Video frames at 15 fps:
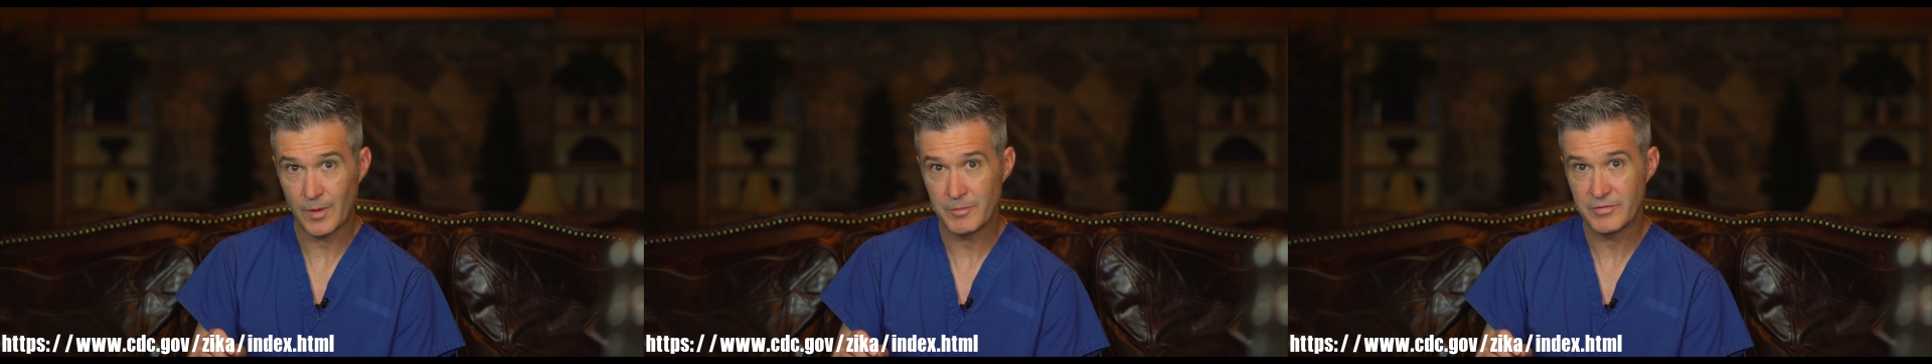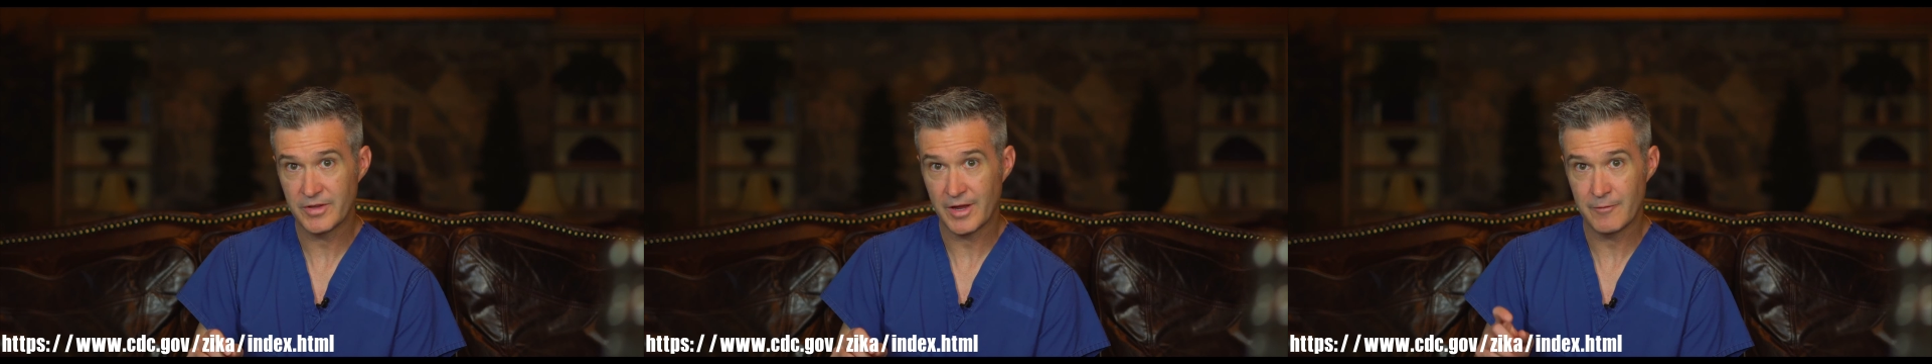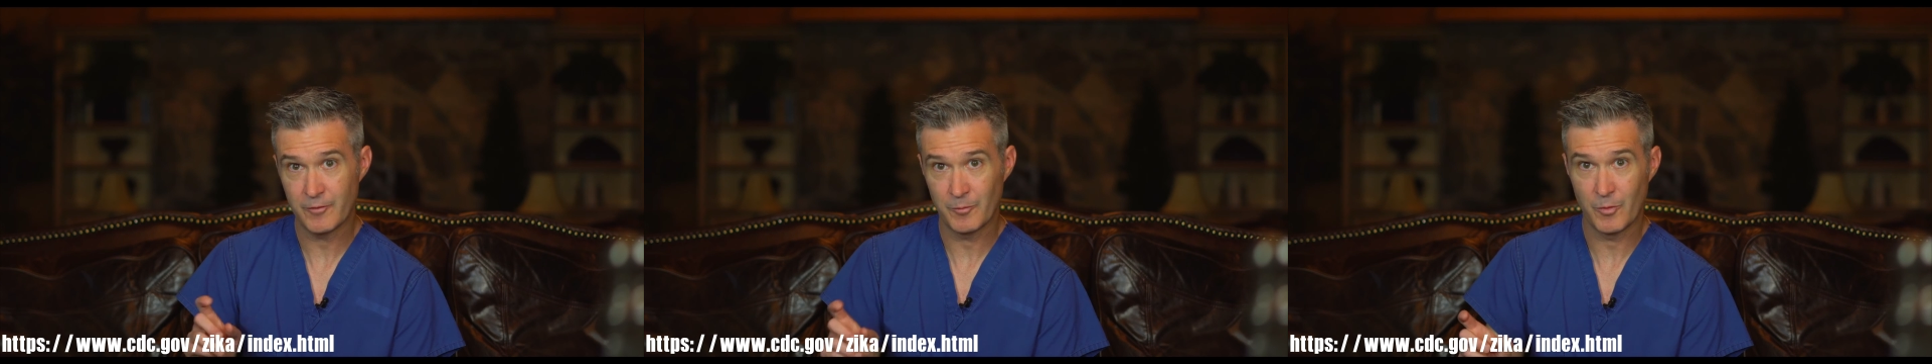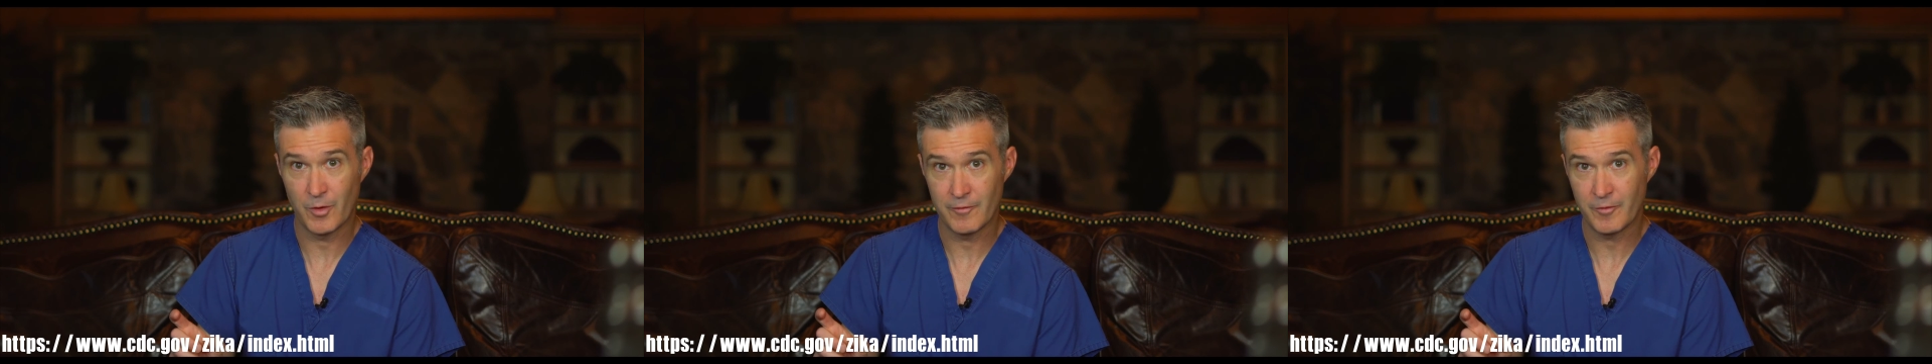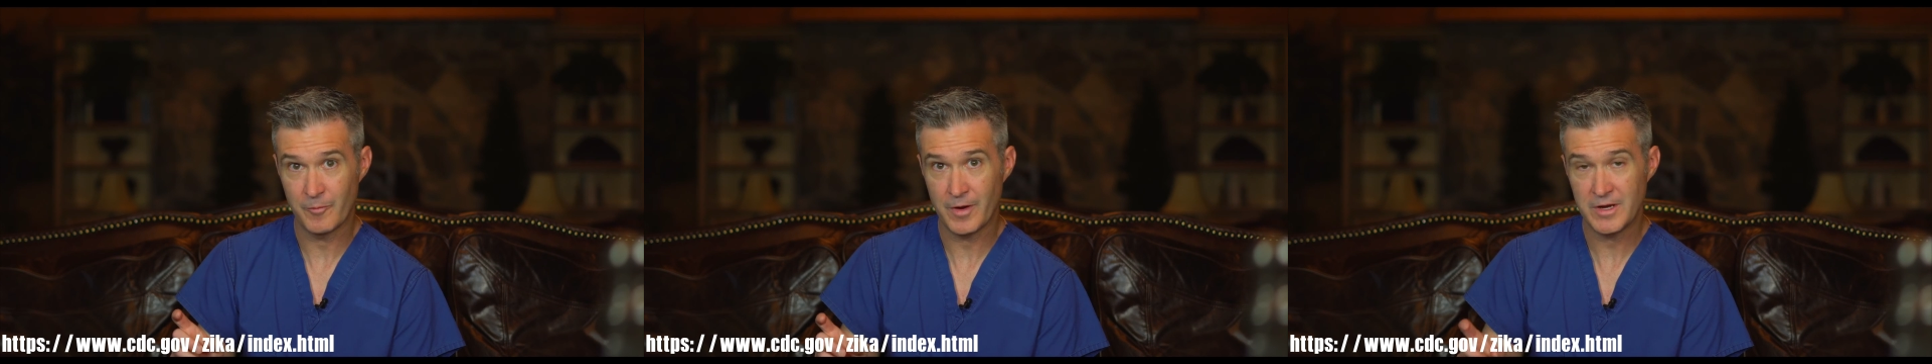website for
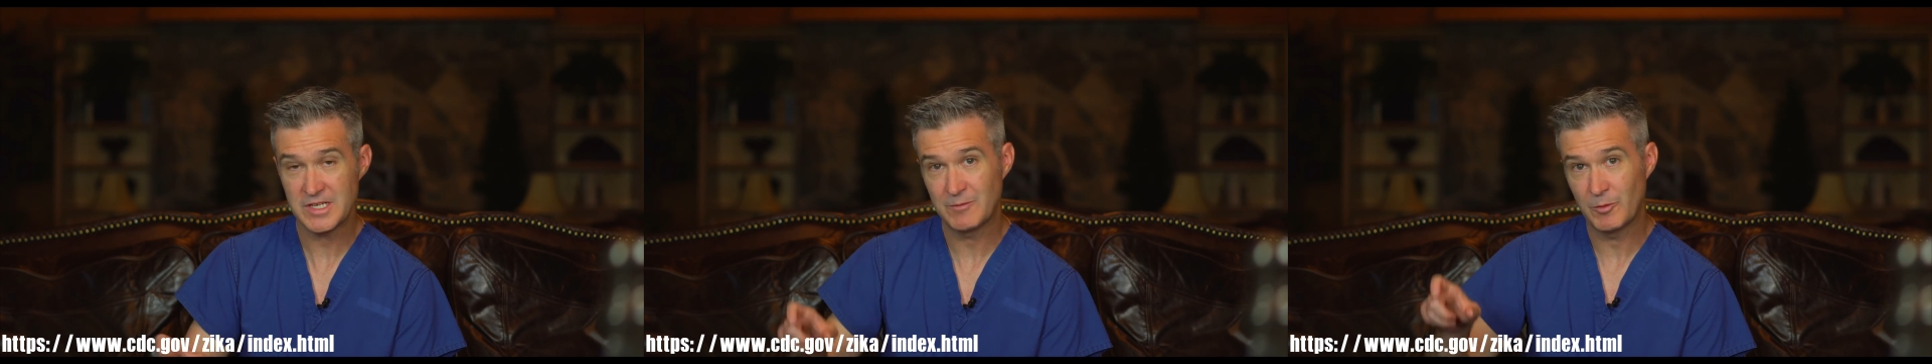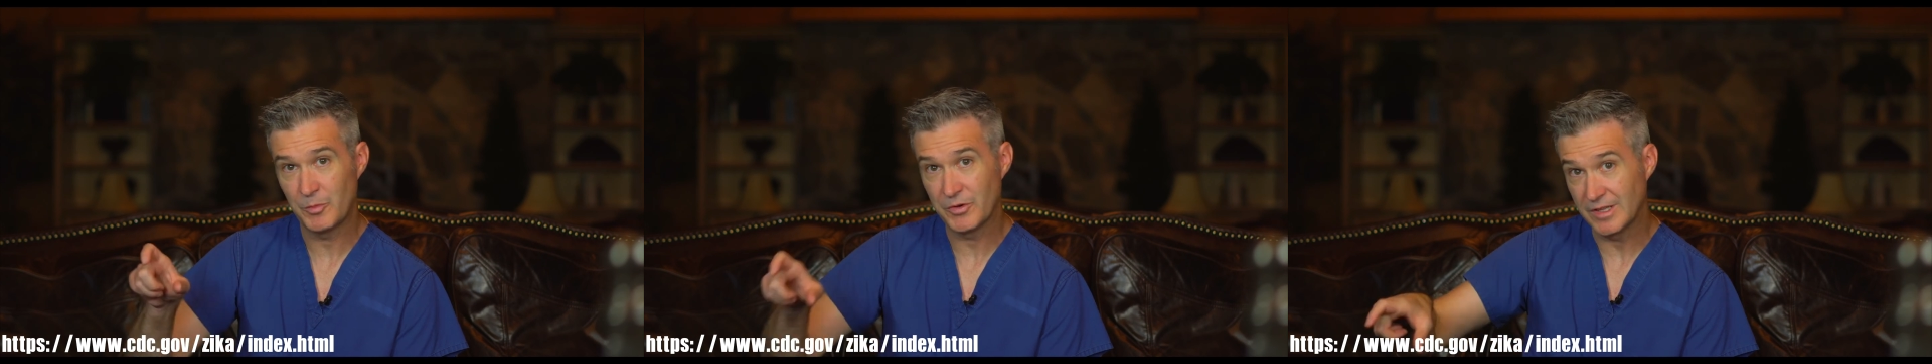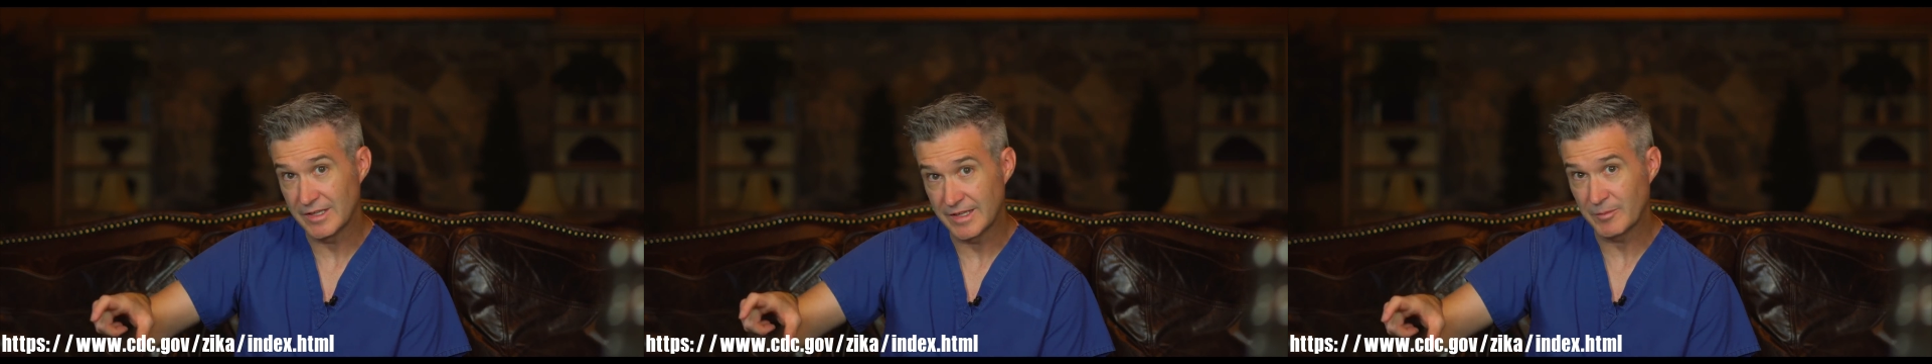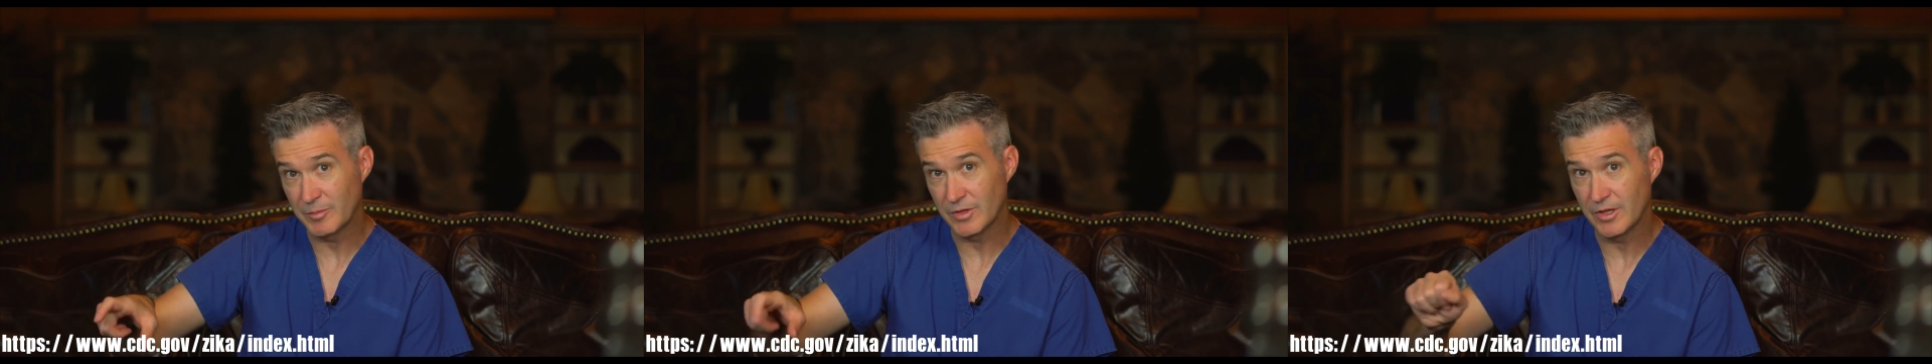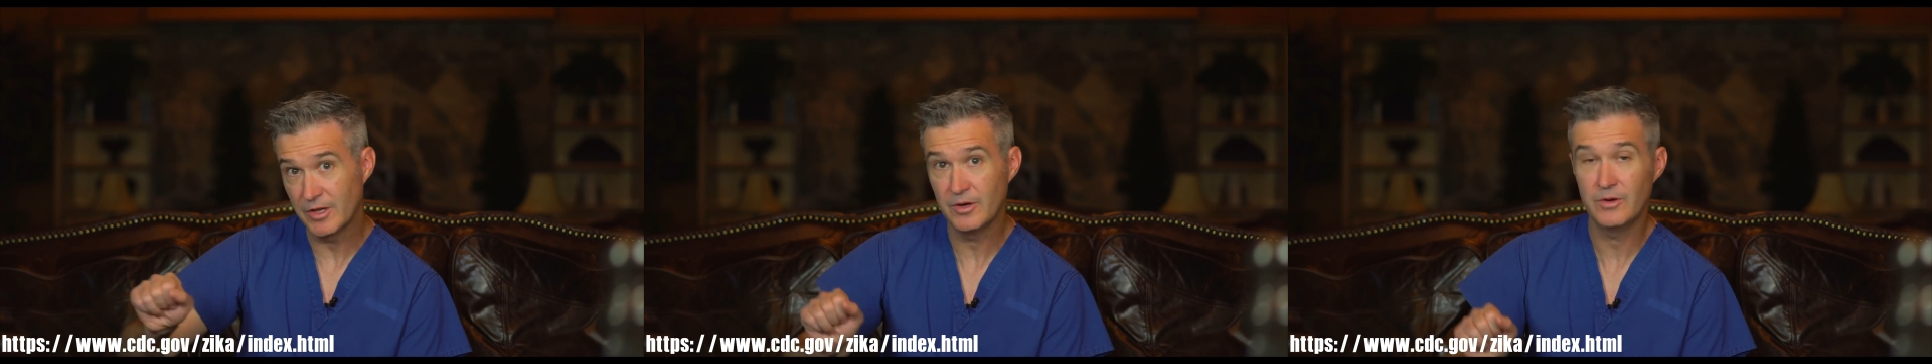more information. We'll put a link
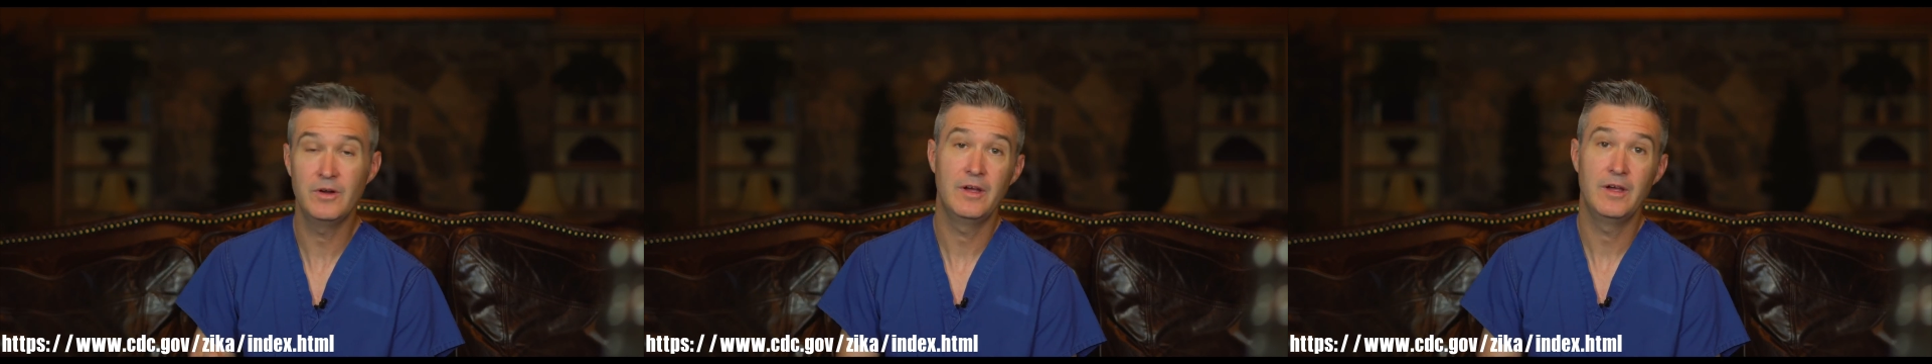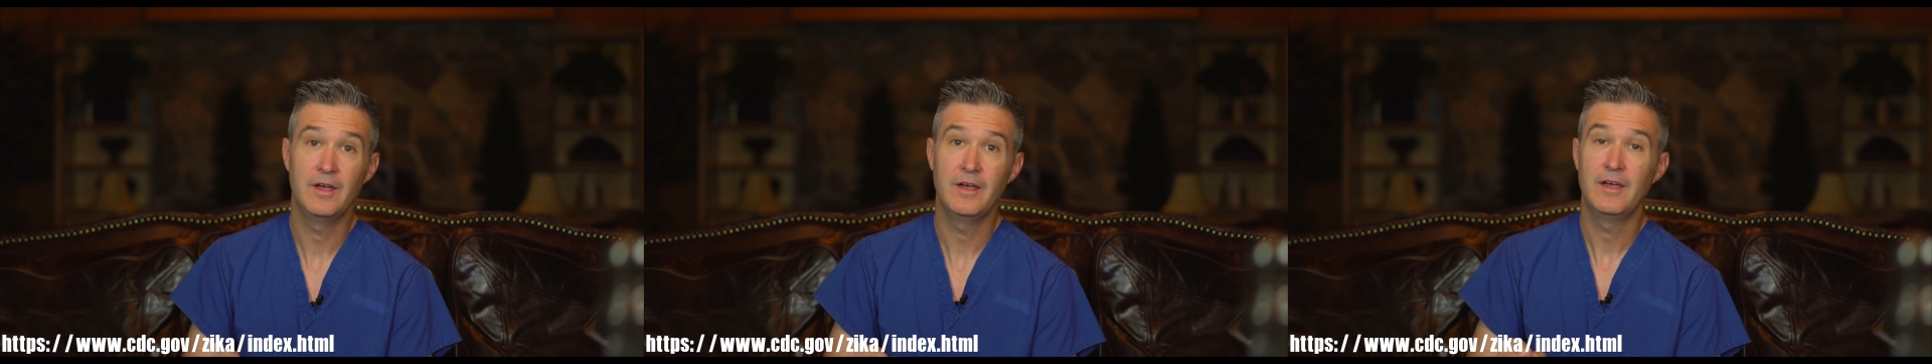below.